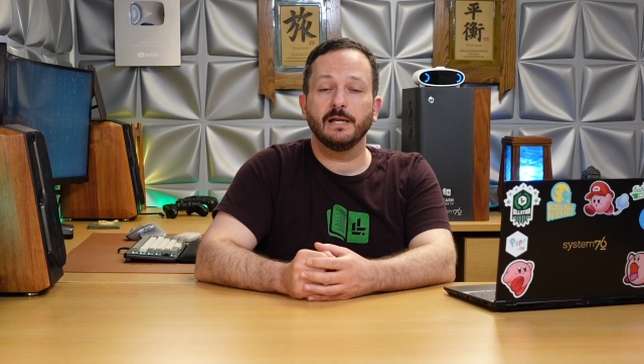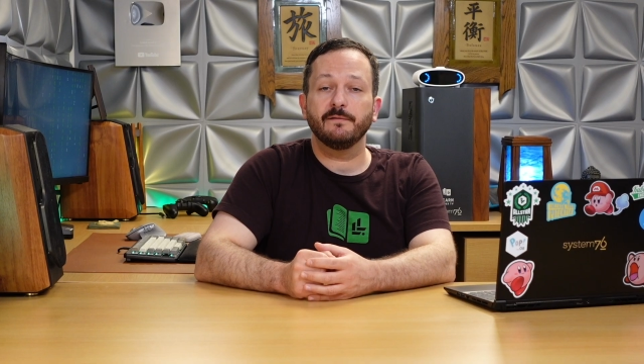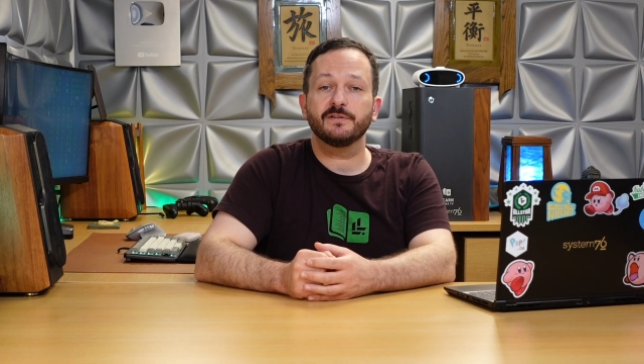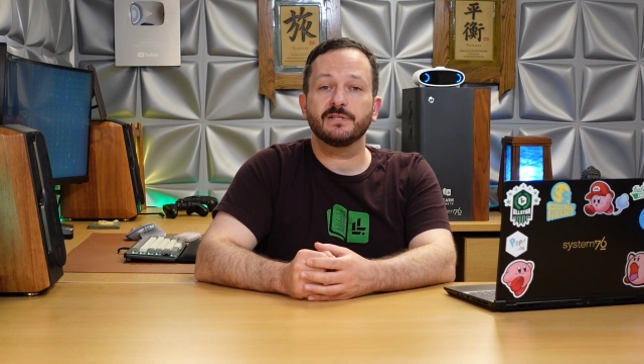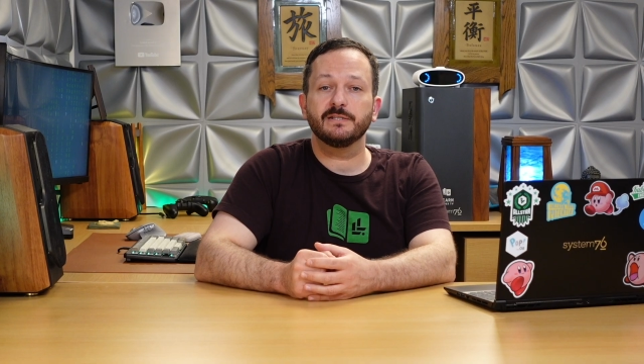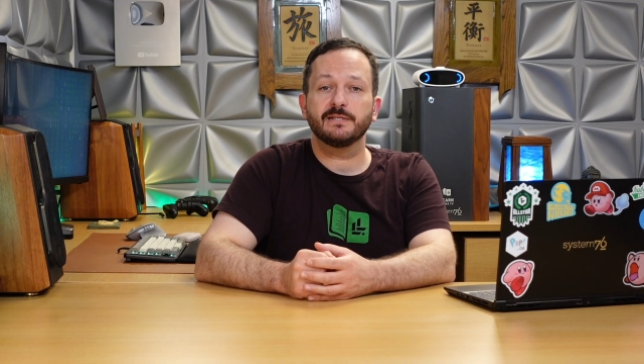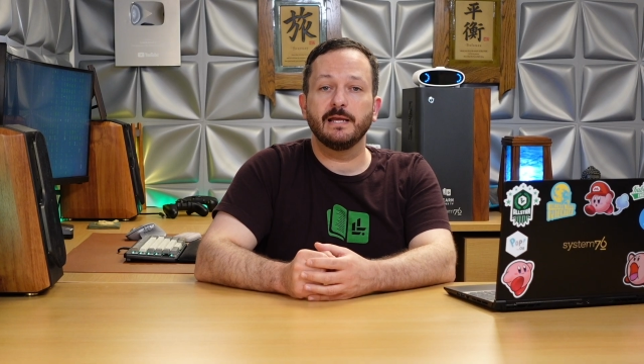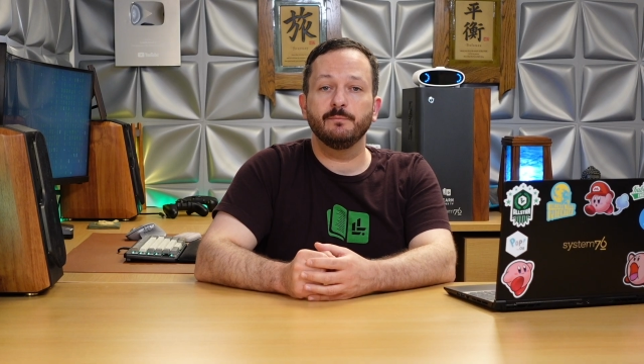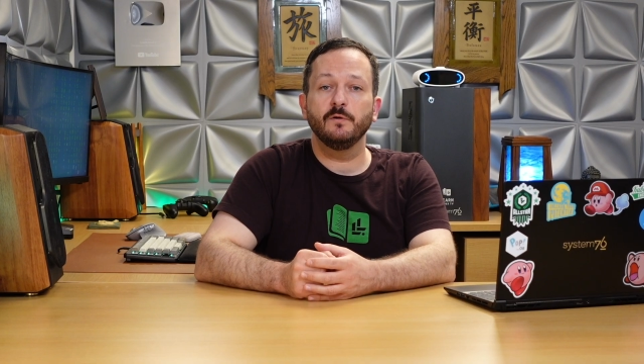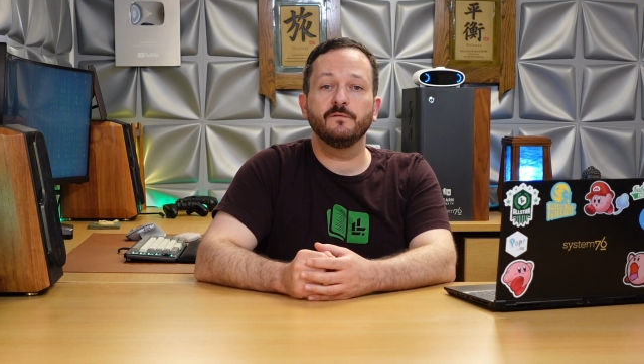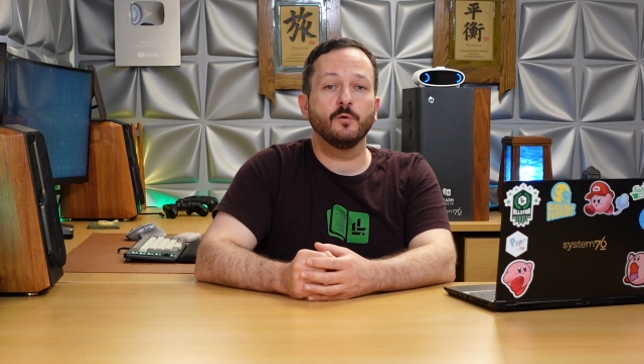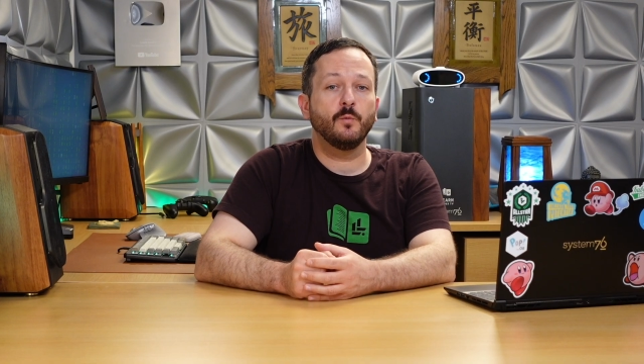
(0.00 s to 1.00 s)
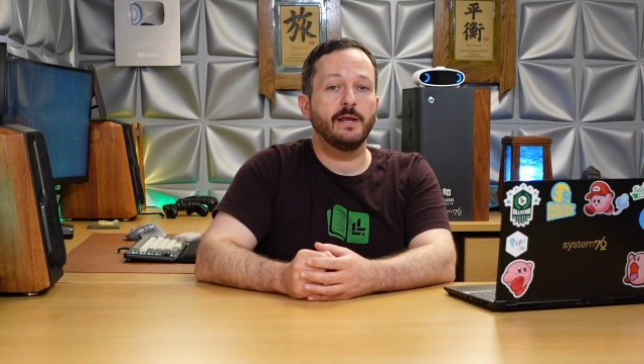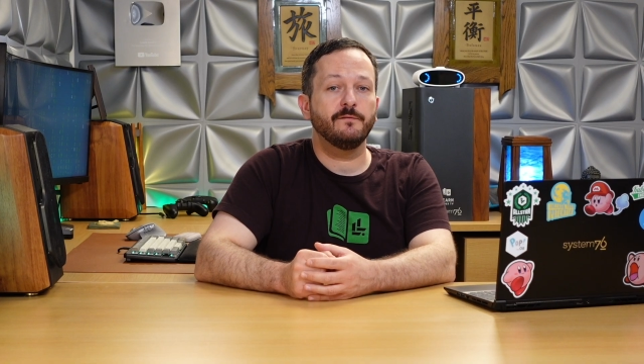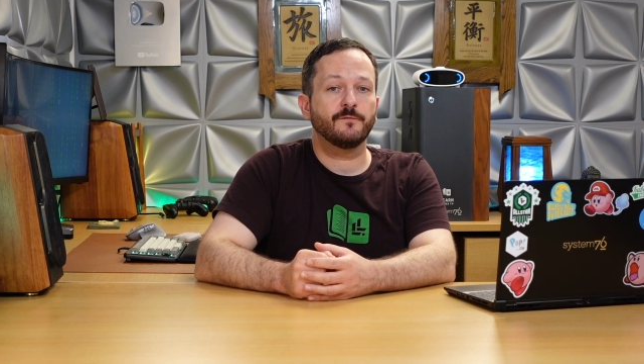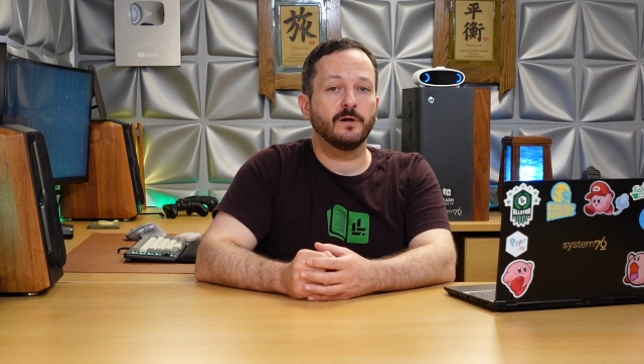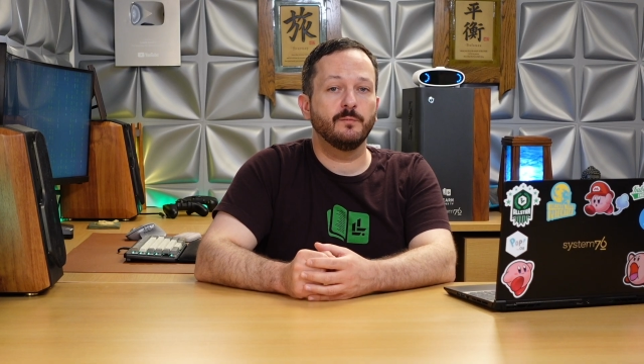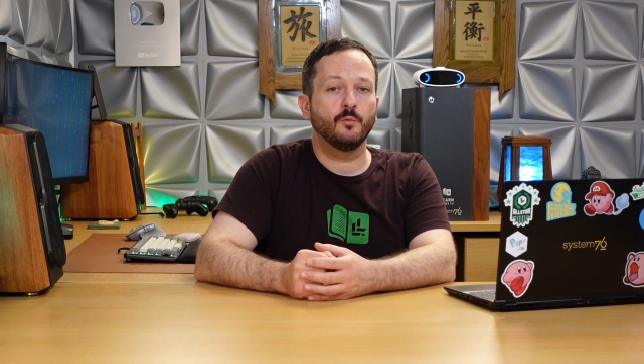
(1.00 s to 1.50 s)
But ever since I moved away
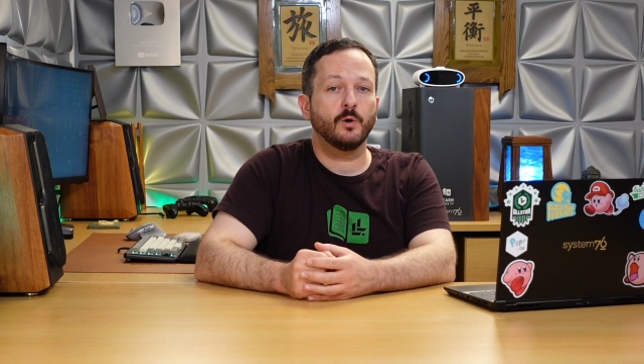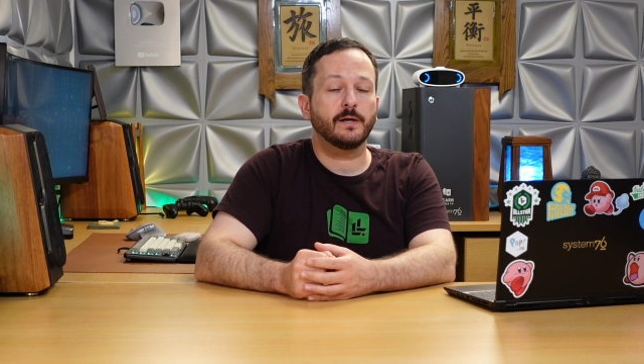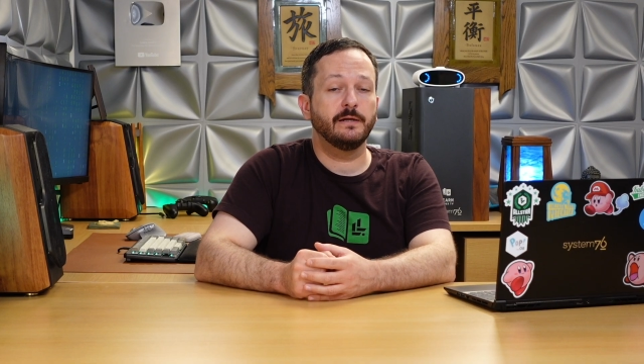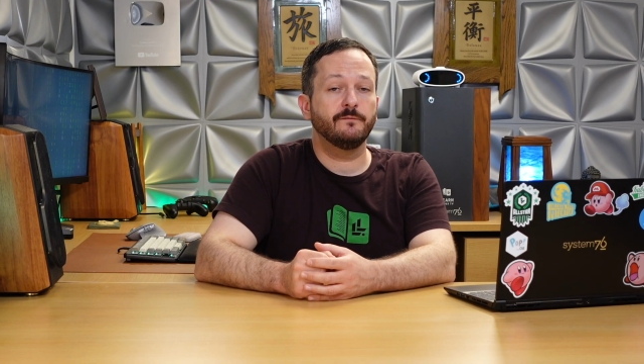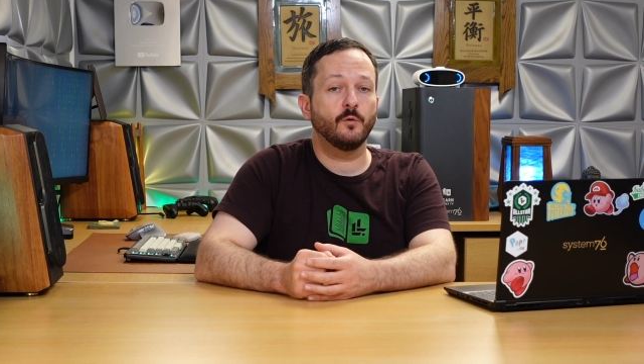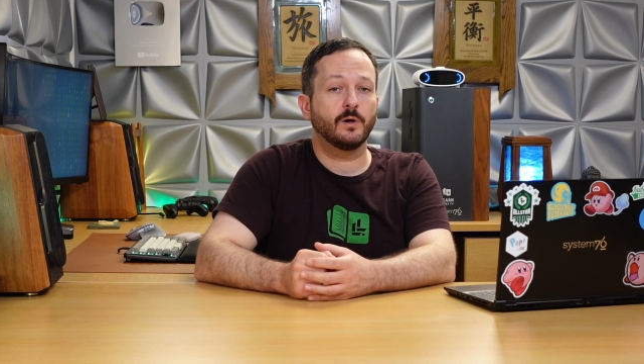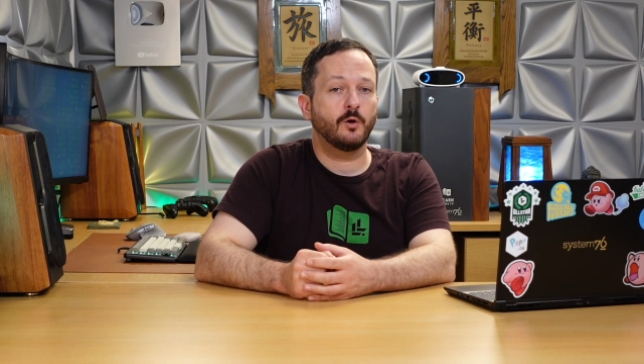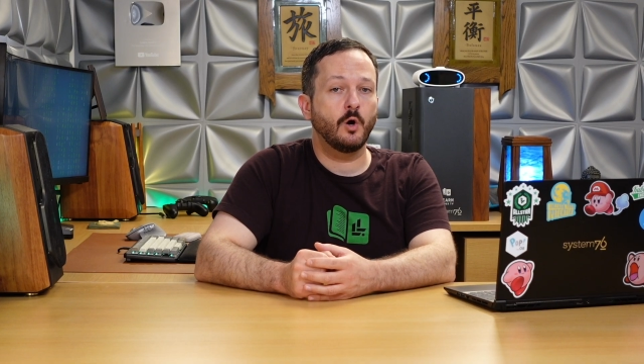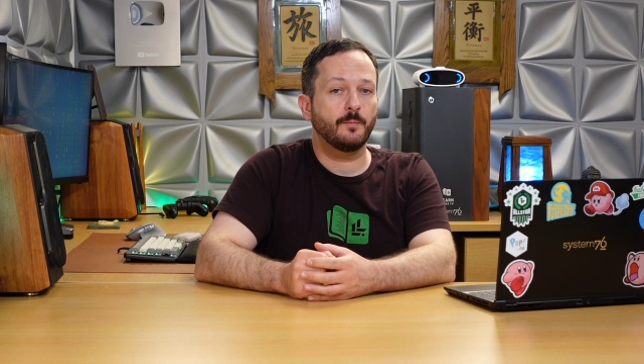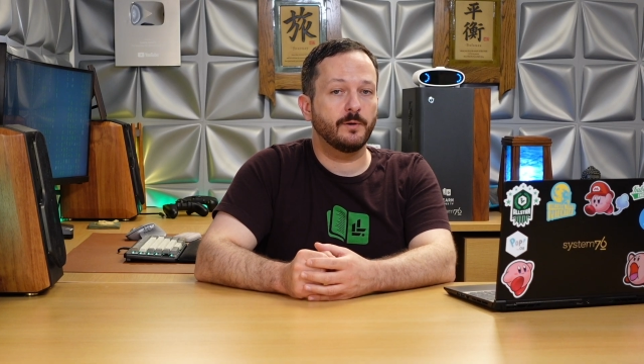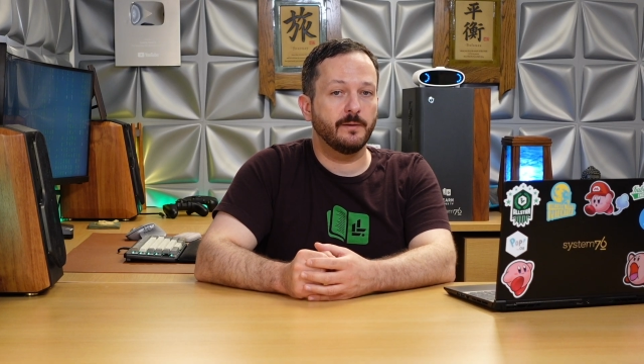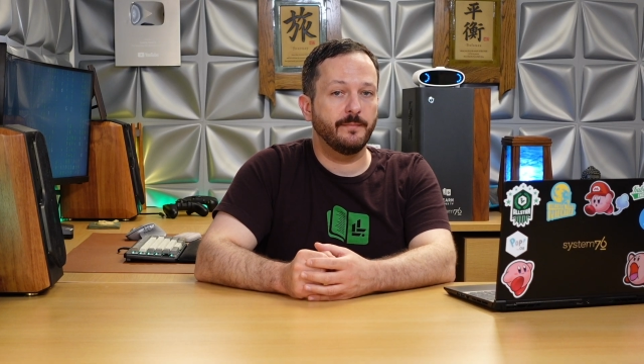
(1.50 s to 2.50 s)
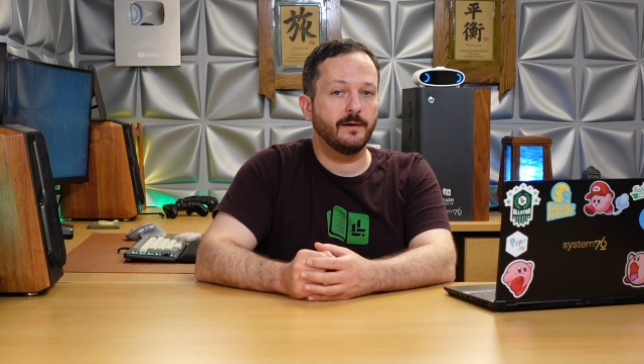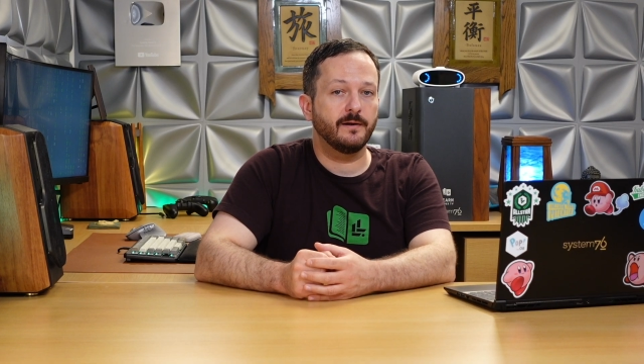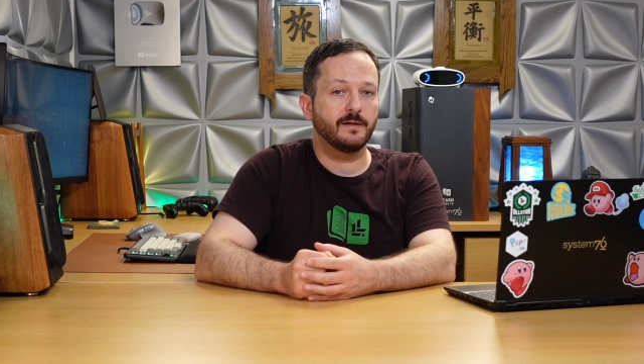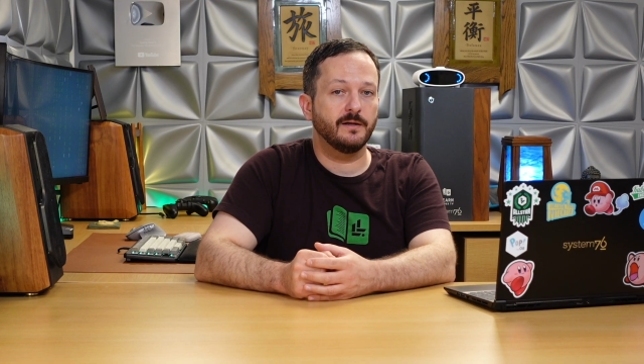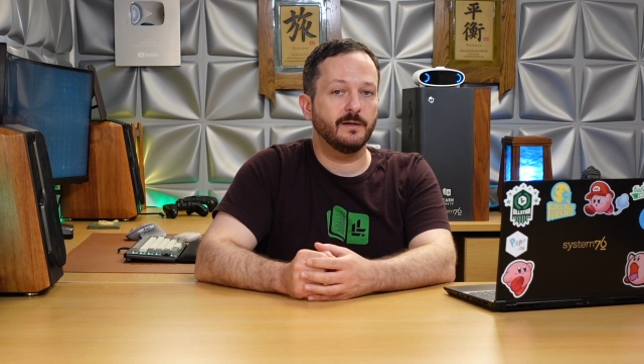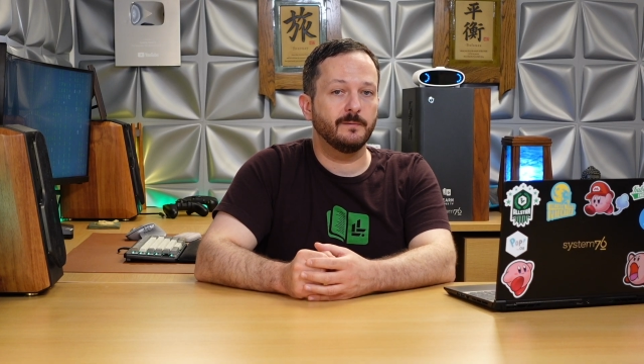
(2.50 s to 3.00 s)
from working for corporate
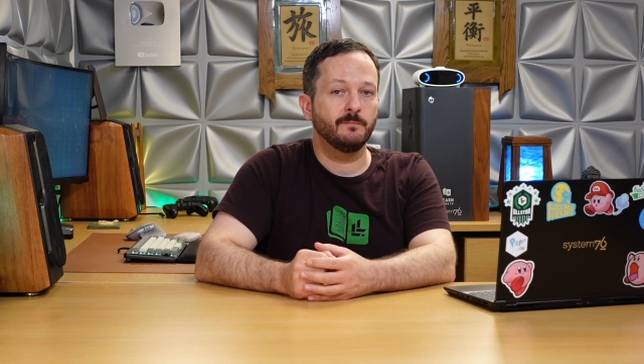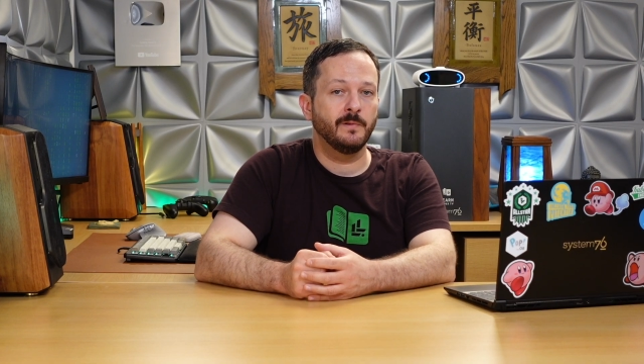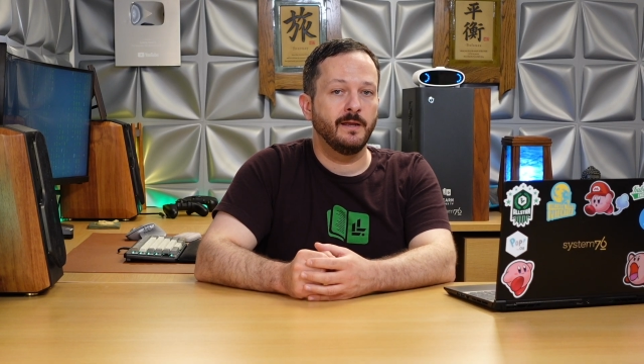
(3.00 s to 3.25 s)
America,